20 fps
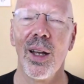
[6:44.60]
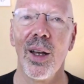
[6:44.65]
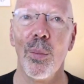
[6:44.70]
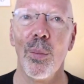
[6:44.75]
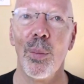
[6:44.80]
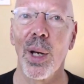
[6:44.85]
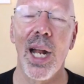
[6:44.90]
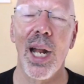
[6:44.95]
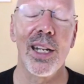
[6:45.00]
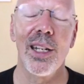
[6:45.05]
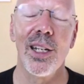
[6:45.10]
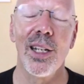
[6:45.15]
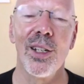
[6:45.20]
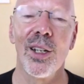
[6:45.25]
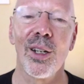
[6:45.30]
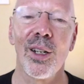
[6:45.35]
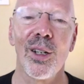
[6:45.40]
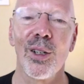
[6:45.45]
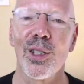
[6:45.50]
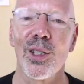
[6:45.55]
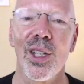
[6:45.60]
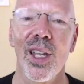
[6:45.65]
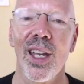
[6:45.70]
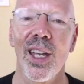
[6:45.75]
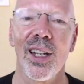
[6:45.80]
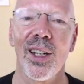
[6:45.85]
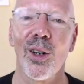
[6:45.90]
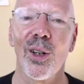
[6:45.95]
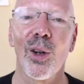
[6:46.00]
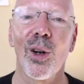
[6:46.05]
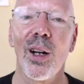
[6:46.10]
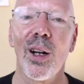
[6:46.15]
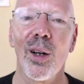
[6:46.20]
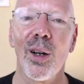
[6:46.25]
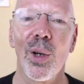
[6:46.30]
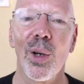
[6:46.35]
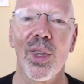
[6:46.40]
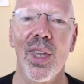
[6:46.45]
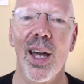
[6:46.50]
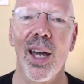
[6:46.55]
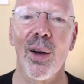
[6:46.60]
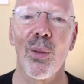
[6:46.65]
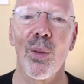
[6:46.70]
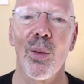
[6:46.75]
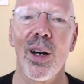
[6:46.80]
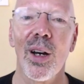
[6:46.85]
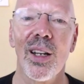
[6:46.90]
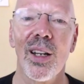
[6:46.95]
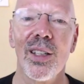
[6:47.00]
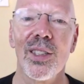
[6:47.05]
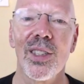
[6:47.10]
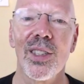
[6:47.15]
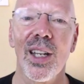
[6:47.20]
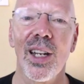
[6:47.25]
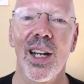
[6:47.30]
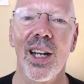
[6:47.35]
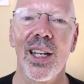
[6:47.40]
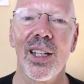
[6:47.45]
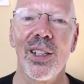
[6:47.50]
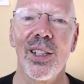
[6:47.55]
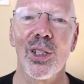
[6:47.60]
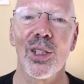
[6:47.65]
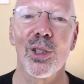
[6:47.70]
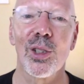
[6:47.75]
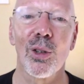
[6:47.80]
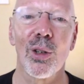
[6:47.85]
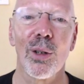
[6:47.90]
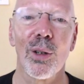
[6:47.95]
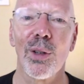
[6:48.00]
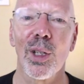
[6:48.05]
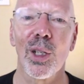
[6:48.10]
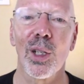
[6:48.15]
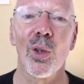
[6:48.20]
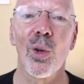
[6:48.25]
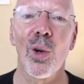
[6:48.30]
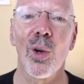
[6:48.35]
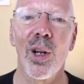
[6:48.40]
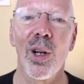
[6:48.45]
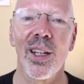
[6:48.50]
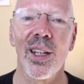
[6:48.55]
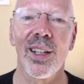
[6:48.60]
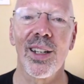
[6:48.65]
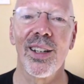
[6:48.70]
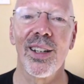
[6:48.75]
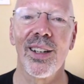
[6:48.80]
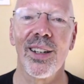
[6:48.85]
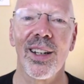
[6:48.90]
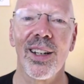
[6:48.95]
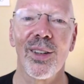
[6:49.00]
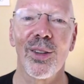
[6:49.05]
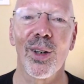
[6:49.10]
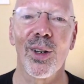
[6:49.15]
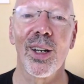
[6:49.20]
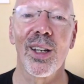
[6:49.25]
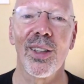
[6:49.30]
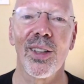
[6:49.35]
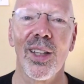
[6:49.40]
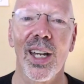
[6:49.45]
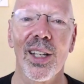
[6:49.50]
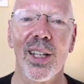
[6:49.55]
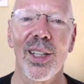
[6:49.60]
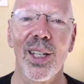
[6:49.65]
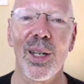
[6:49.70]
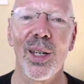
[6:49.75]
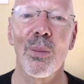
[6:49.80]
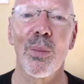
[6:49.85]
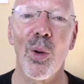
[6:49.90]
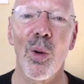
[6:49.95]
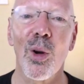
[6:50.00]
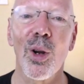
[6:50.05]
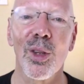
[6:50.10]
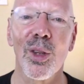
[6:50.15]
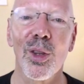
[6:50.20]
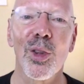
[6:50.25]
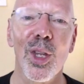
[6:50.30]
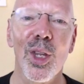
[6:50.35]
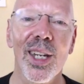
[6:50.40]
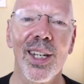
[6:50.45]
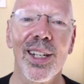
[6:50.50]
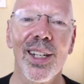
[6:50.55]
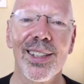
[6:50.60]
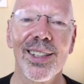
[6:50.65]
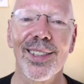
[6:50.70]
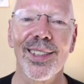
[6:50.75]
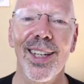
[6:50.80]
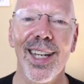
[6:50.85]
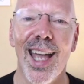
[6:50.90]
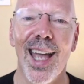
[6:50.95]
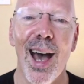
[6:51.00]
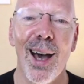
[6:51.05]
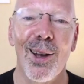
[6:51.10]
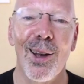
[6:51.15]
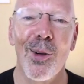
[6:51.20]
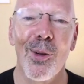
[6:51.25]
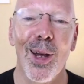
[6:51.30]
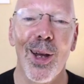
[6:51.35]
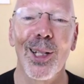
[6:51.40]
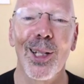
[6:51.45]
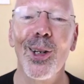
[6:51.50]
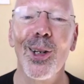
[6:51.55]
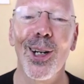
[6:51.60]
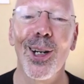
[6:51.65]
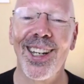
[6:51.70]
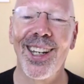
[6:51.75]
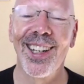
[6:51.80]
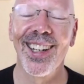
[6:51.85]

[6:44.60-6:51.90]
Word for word: but I didn't understand at all what that was. And I just sort of ignored it. And I thought, like, the important thing is, like, how do I look?